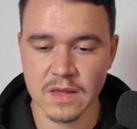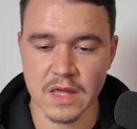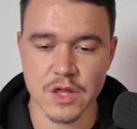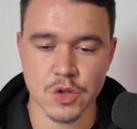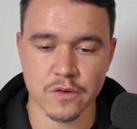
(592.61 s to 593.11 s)

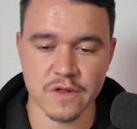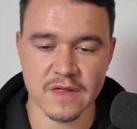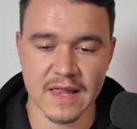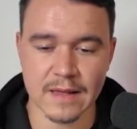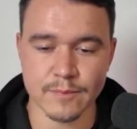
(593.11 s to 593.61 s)
is your
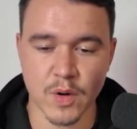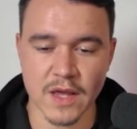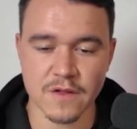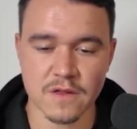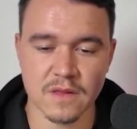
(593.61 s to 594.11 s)
selling
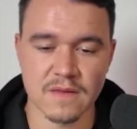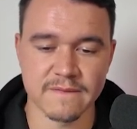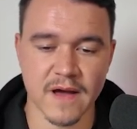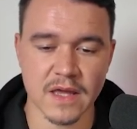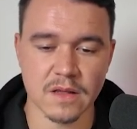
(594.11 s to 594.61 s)
price
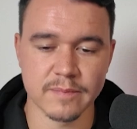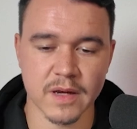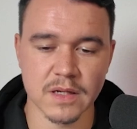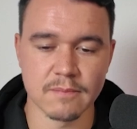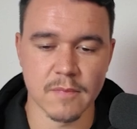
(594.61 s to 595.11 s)
divided
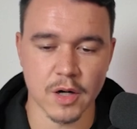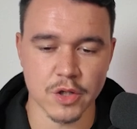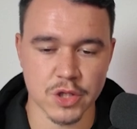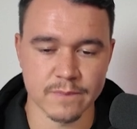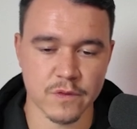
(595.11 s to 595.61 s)
by the margin.